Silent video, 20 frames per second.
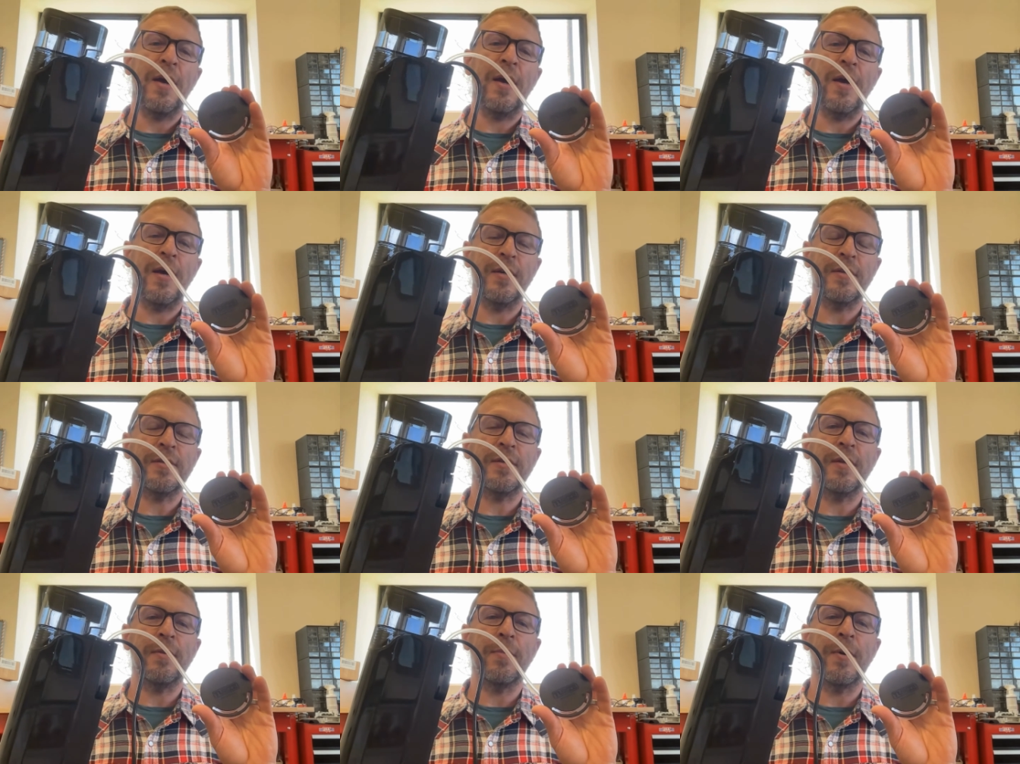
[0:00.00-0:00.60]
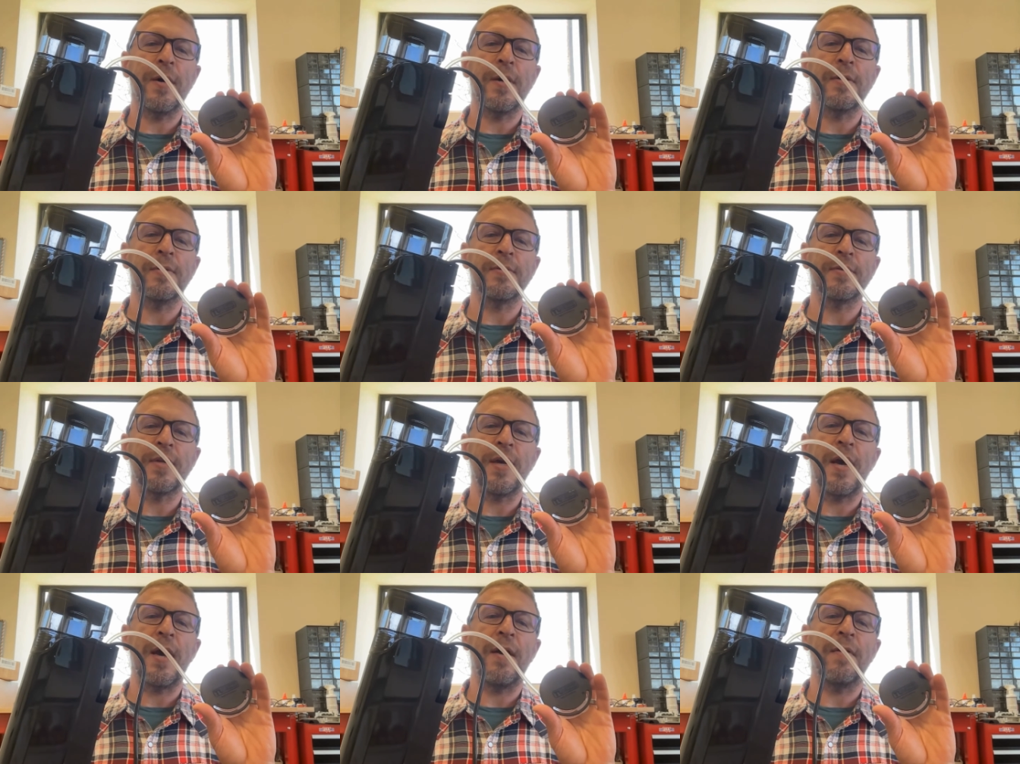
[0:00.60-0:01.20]
AC
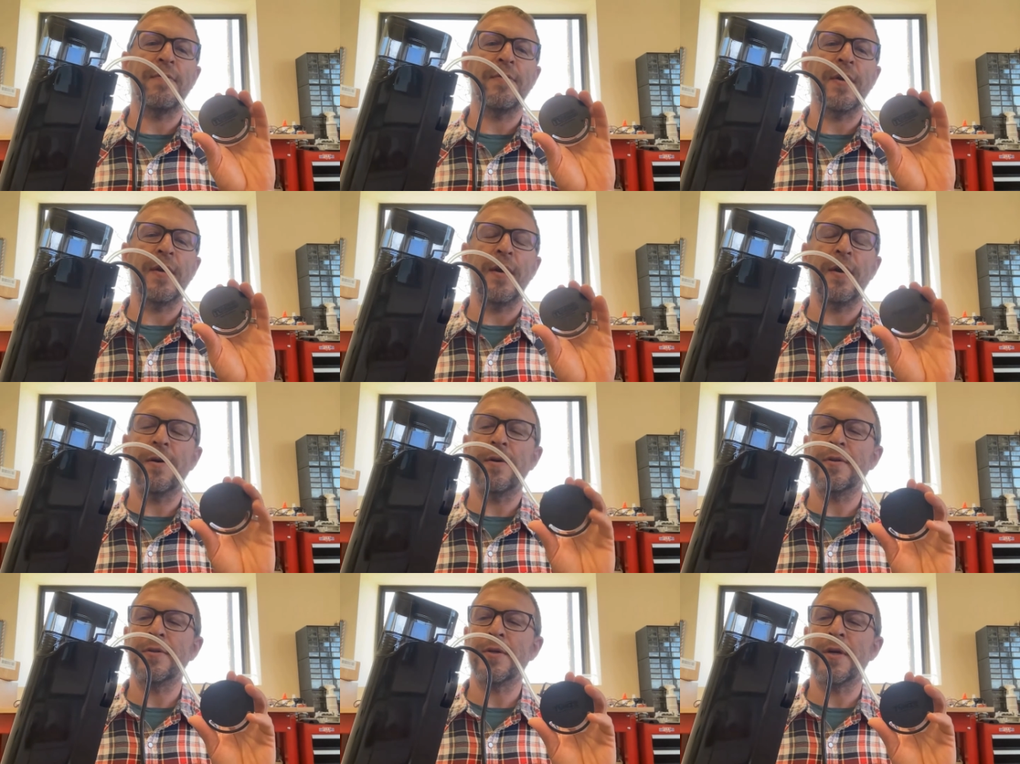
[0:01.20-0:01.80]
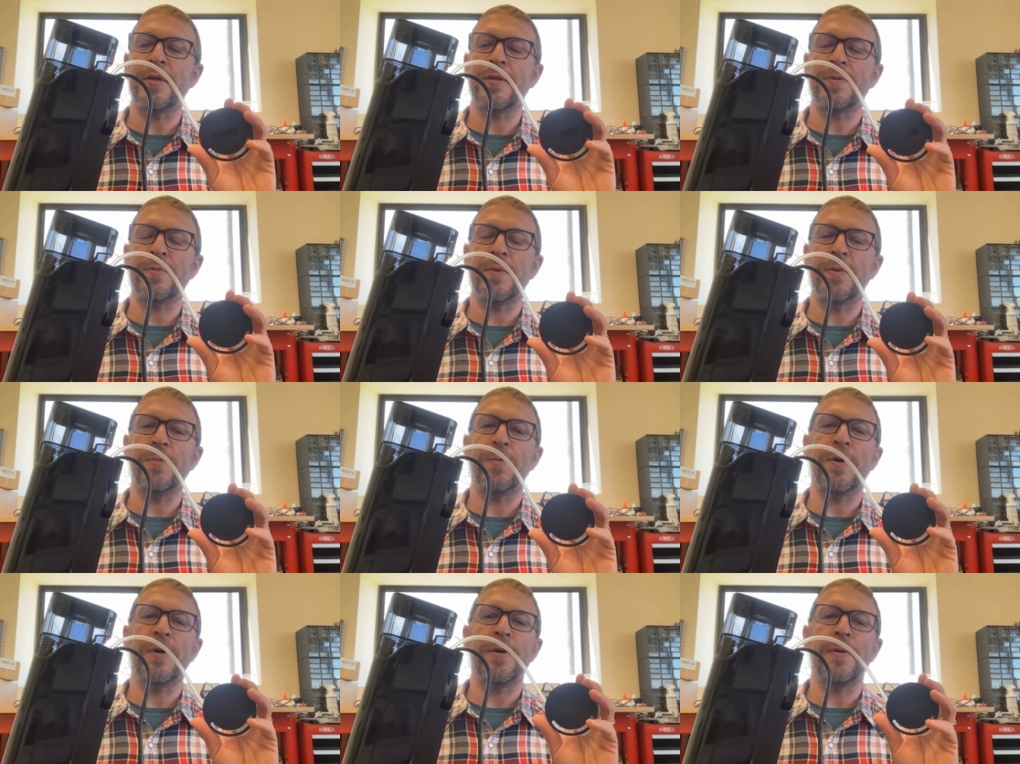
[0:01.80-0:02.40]
models have the air
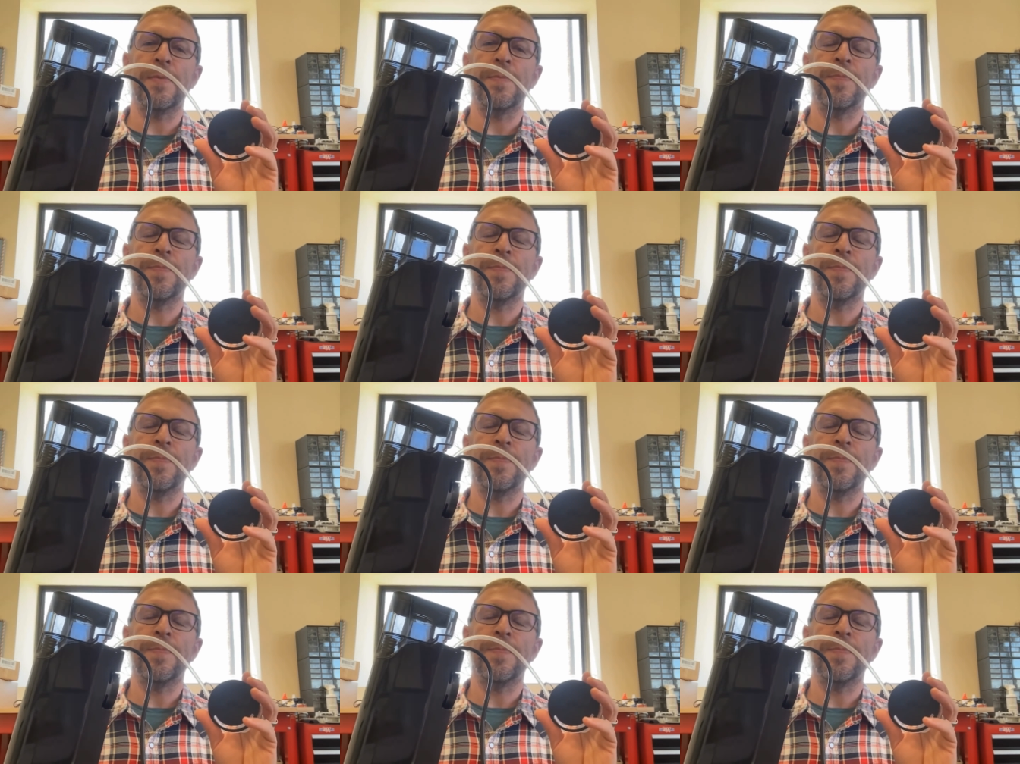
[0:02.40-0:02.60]
adjustment wheel.